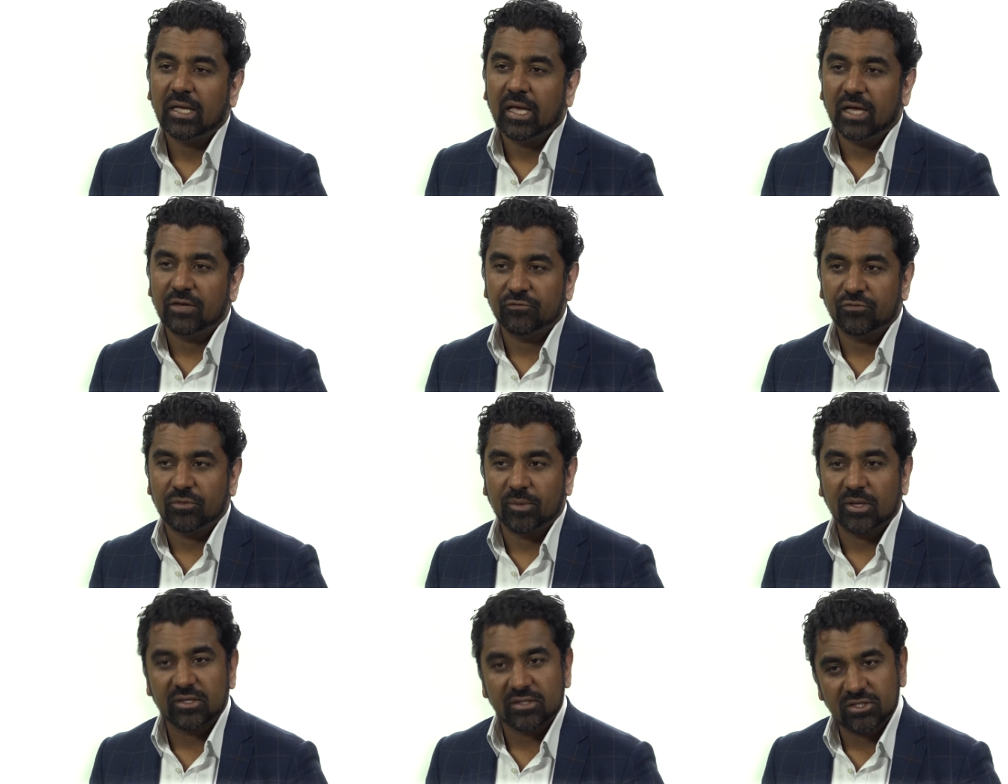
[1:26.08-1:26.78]
And
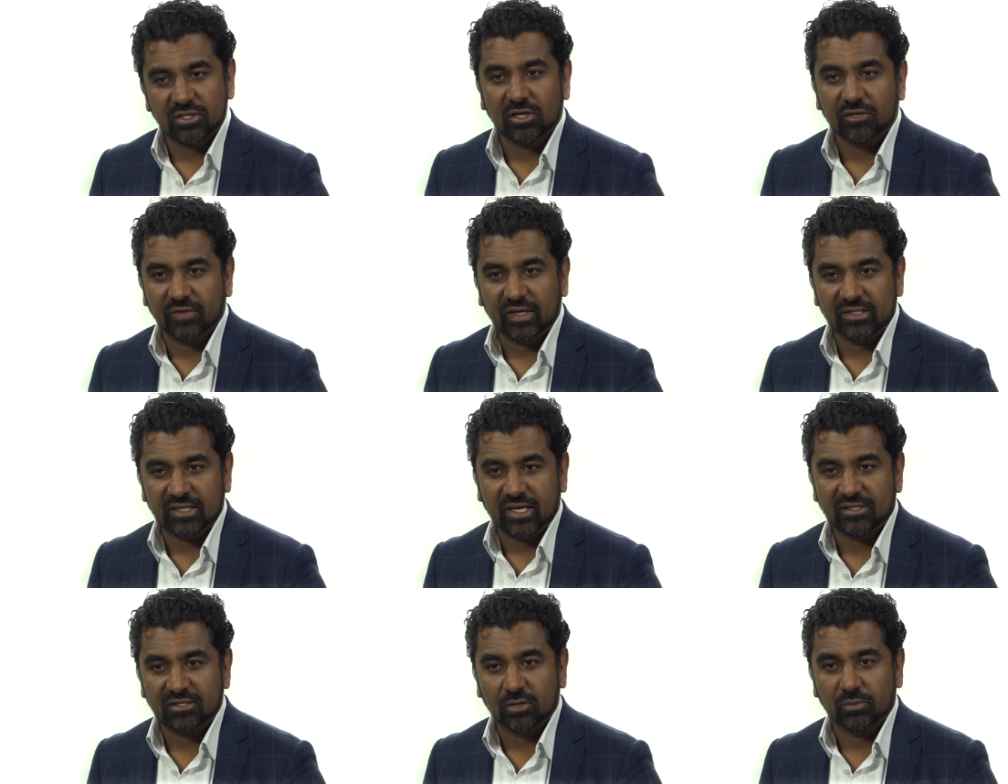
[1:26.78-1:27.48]
from other survey
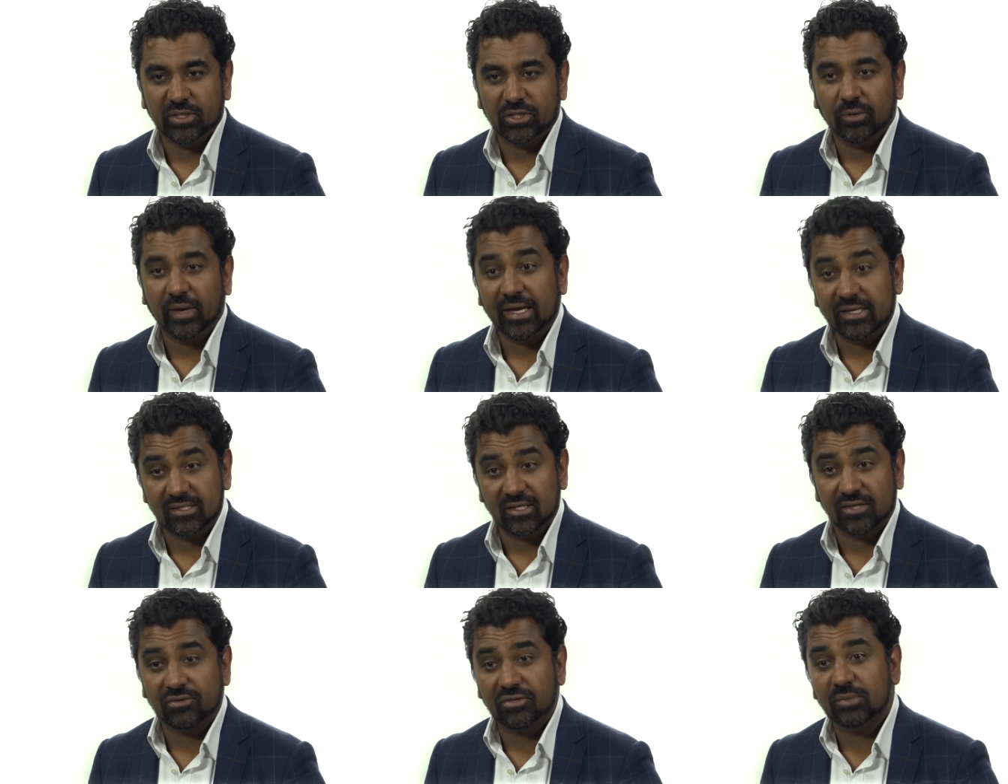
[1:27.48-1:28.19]
data, we know
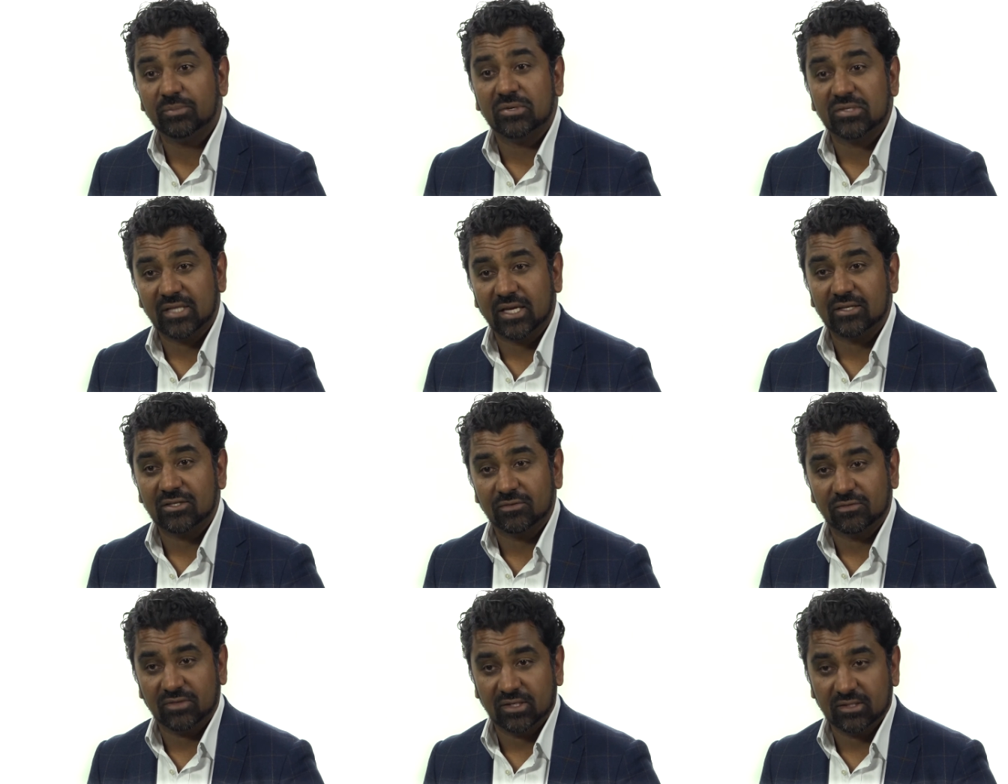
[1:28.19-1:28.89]

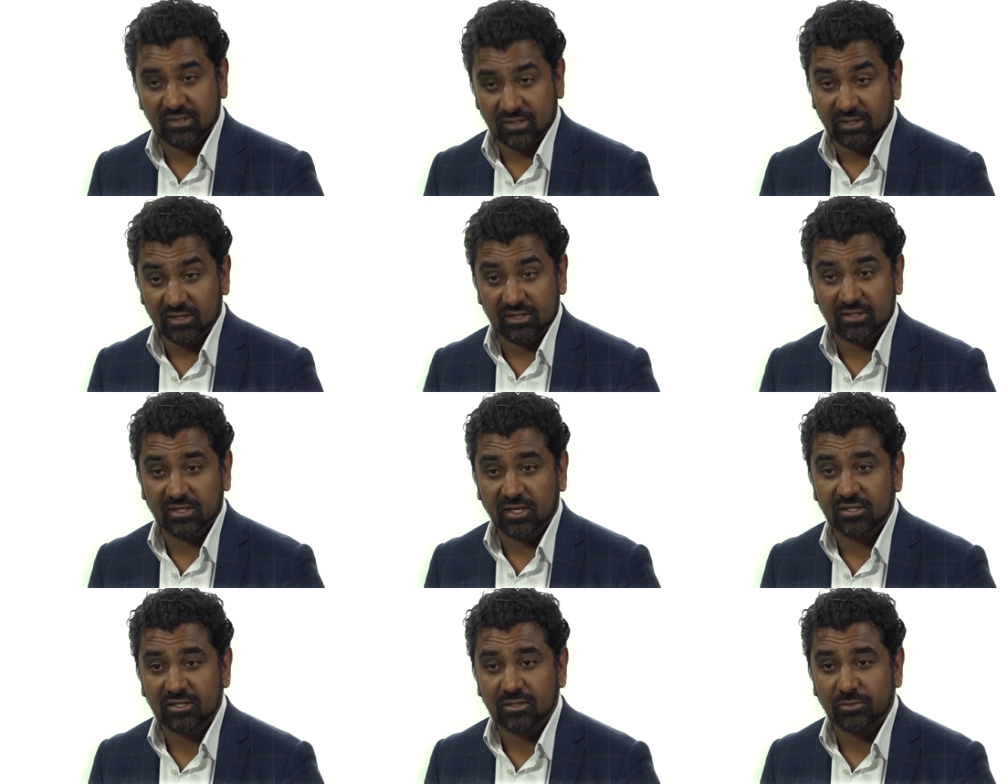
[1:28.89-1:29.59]
83% of this
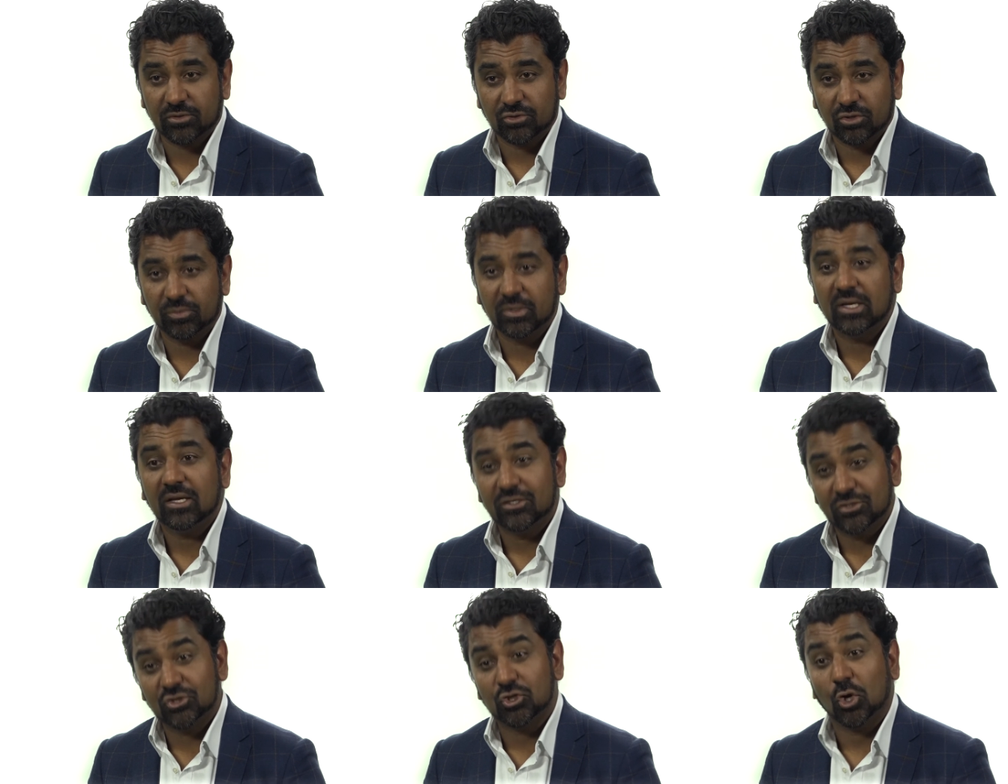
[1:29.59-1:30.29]
customer group
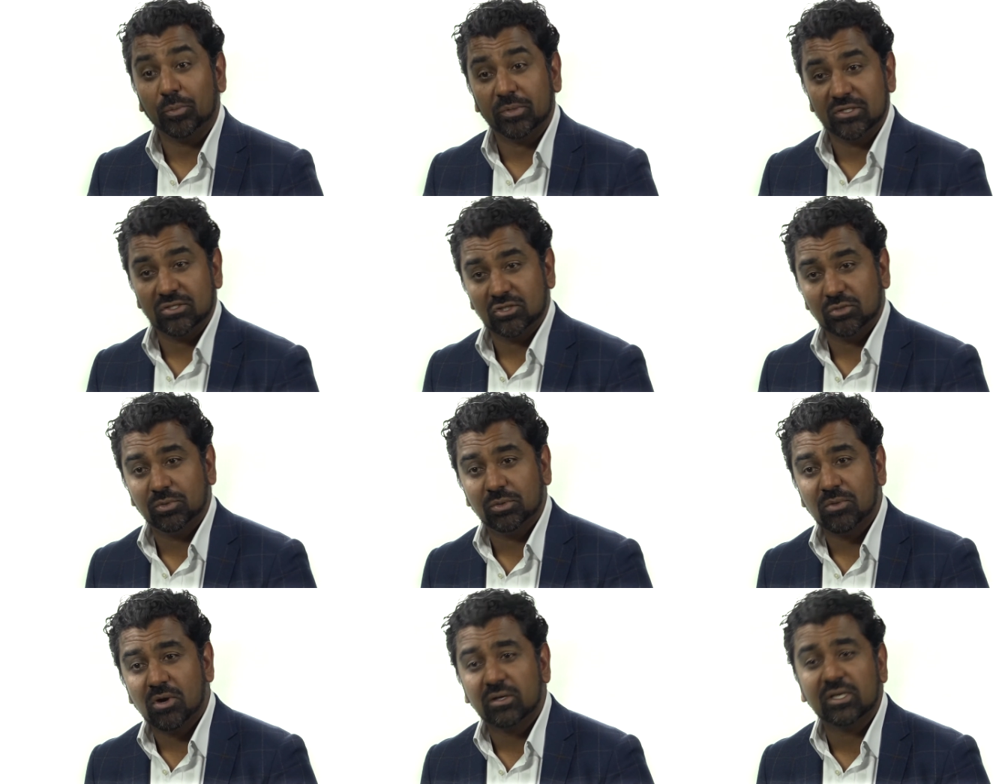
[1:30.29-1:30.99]
shop in
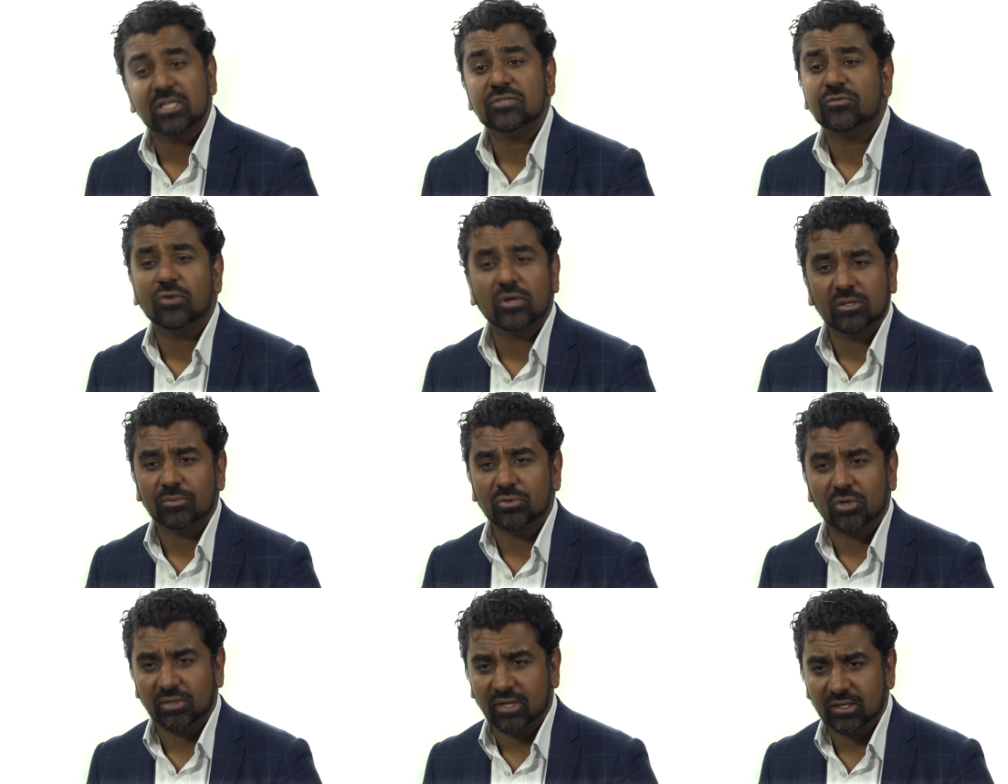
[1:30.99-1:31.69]
supermarkets for other
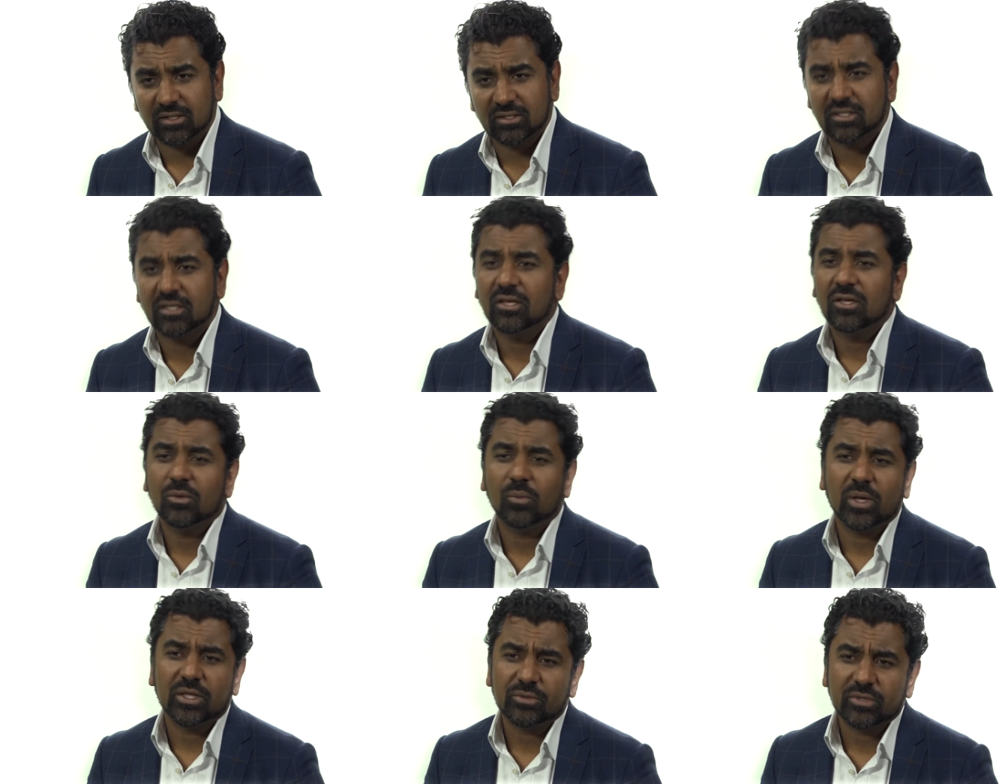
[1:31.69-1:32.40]
products,
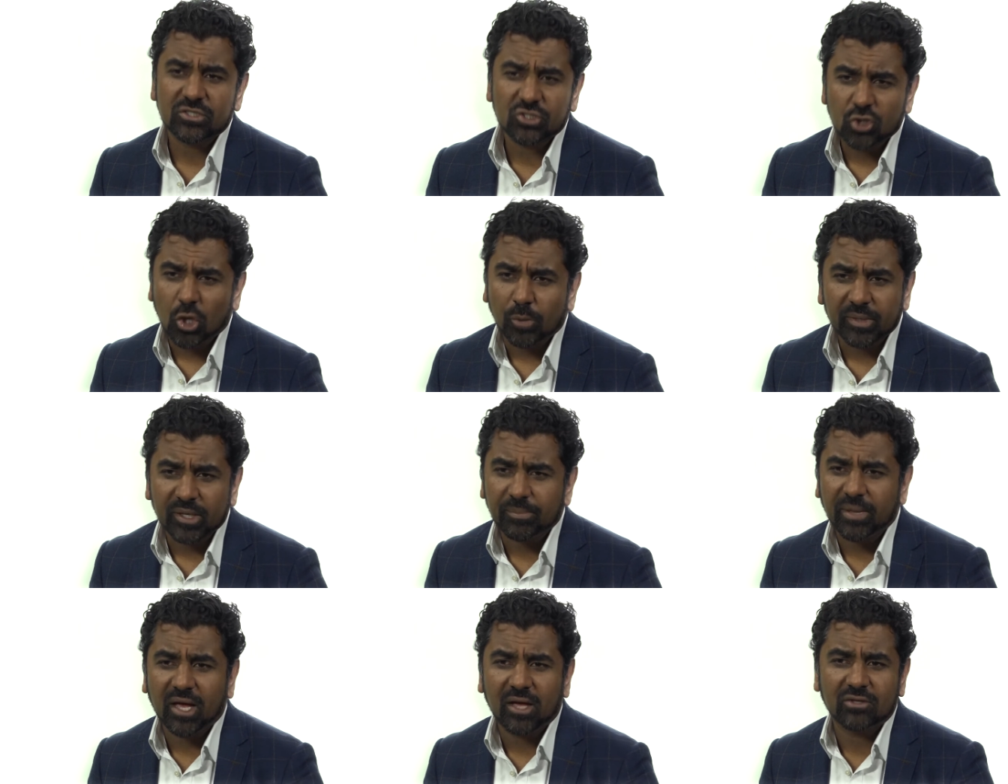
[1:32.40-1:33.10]
whether it's
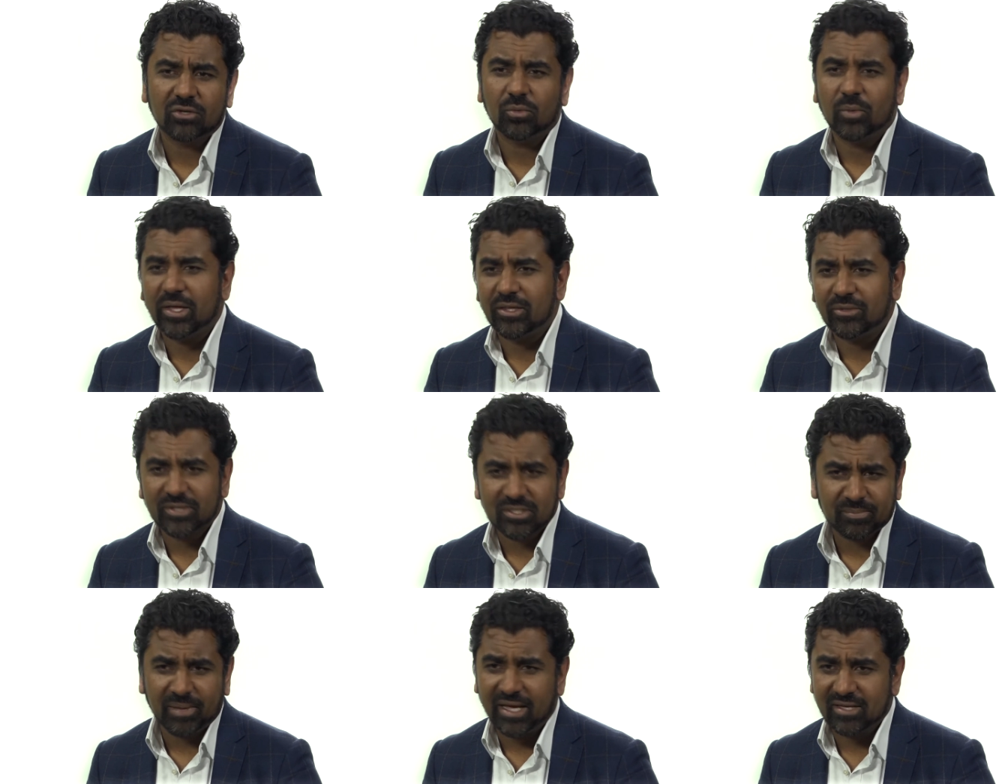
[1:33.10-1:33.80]
shopping powder, whether
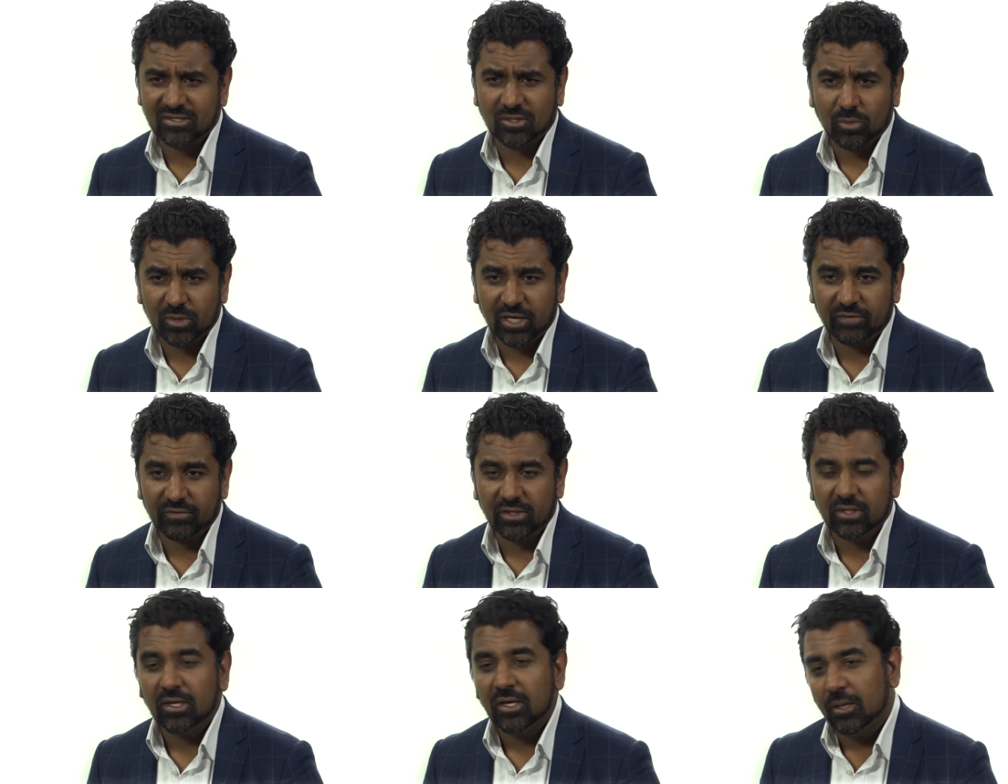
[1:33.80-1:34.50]
it's pasta, whatever.